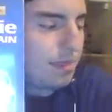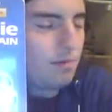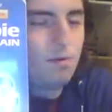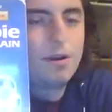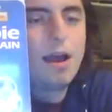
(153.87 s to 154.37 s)

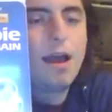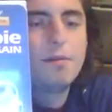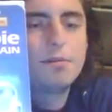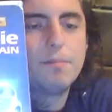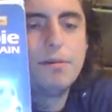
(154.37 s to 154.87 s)
whether or not
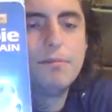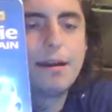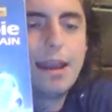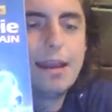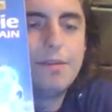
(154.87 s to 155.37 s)
some people
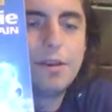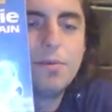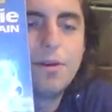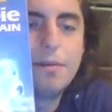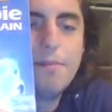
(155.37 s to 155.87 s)
might think this
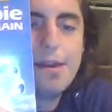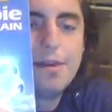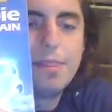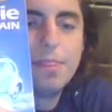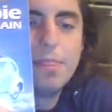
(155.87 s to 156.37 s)
one is better
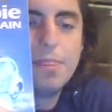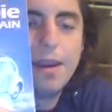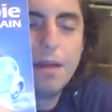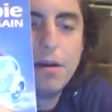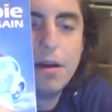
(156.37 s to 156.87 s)
than The
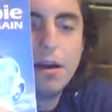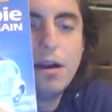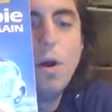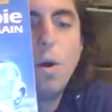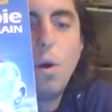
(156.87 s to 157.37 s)
Love Bug,
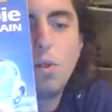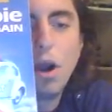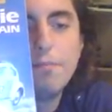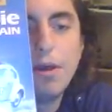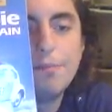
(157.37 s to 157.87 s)
or The
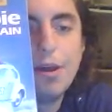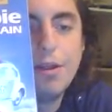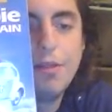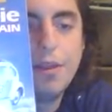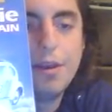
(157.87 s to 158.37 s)
Love Bug is
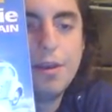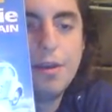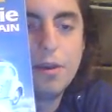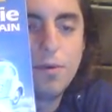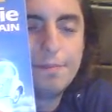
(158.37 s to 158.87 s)
better than
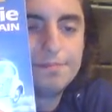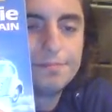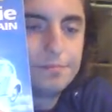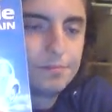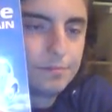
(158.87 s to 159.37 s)
this one.
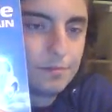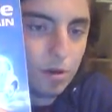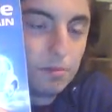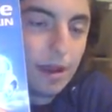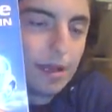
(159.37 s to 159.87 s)

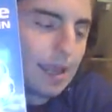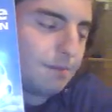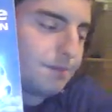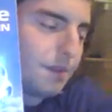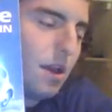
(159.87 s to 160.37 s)
Herbie Ride
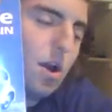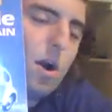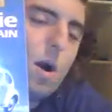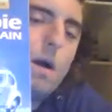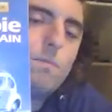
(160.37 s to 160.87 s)
Again.
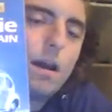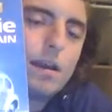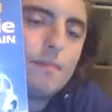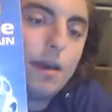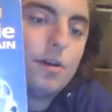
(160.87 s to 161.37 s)

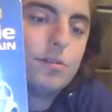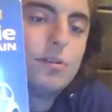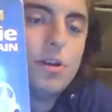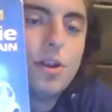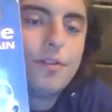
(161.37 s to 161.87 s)
Rotten Tomatoes,
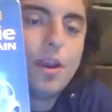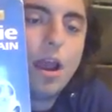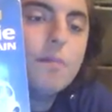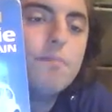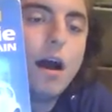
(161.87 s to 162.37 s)
The
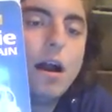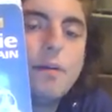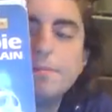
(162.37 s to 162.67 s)
Love Bug,